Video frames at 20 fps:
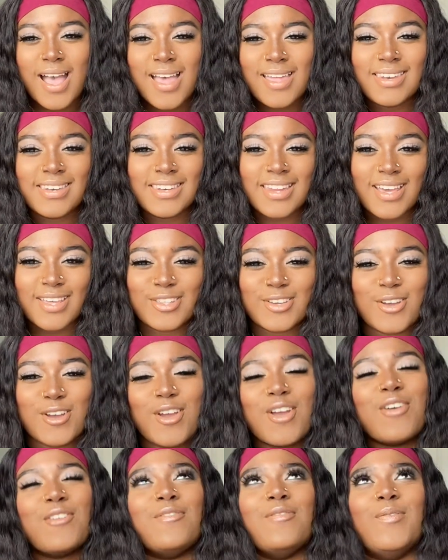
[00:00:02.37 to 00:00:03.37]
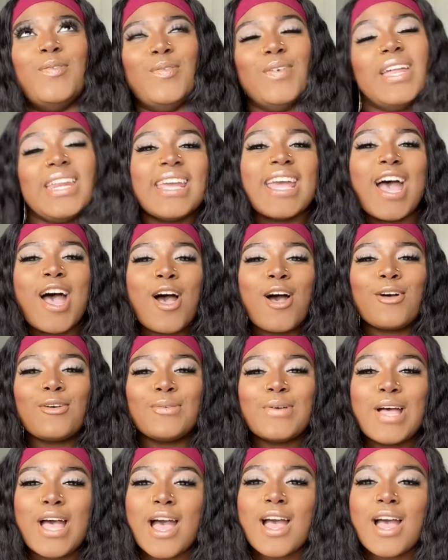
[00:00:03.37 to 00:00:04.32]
another video.